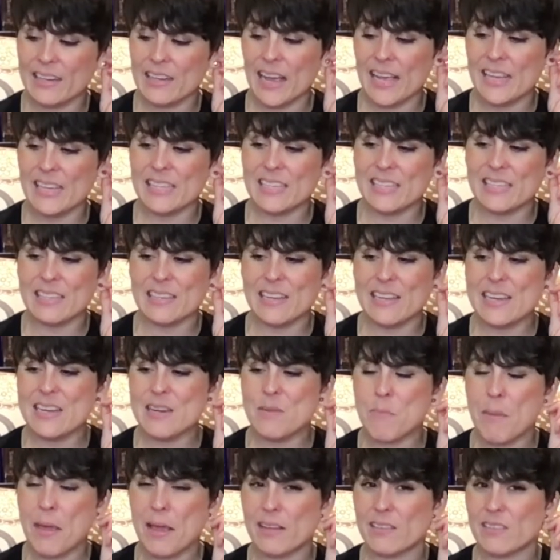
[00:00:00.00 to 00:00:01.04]
It
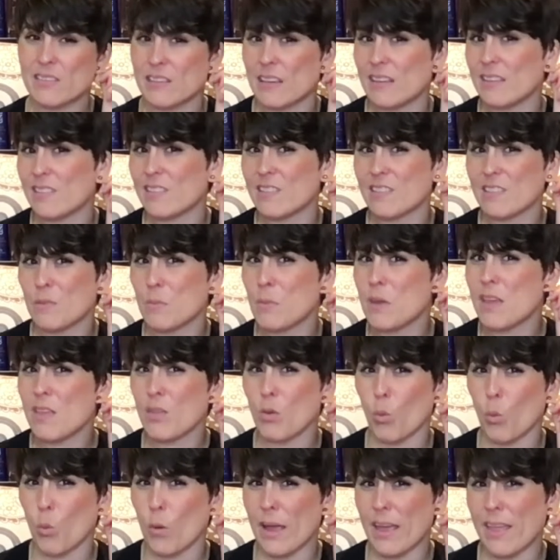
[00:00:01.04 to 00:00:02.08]
didn't make sense to me
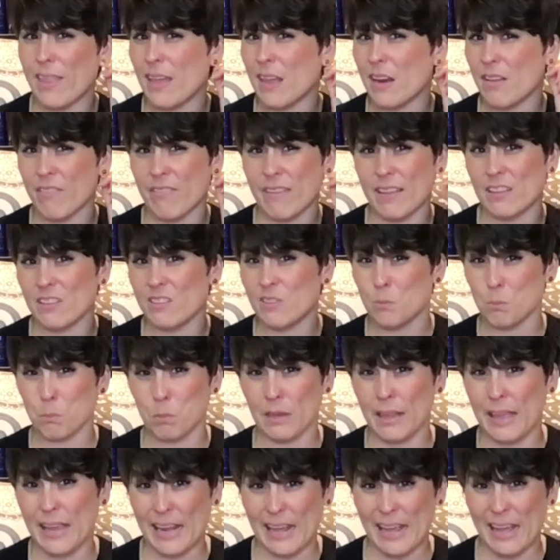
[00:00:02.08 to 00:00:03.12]
the way that events
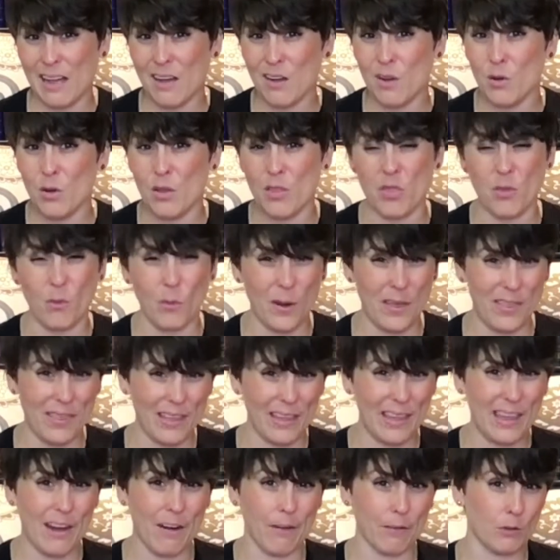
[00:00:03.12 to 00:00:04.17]
played out and the way that
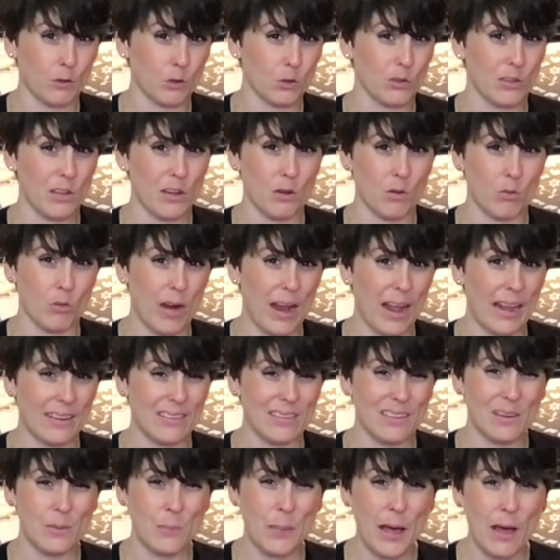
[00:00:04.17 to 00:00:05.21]
characters
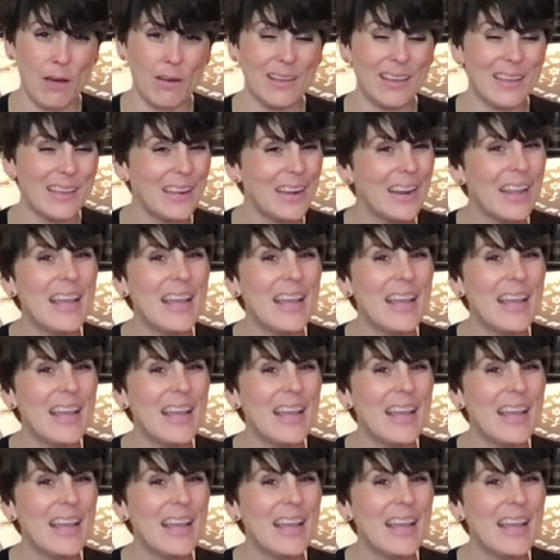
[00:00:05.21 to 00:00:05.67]
interacted about it.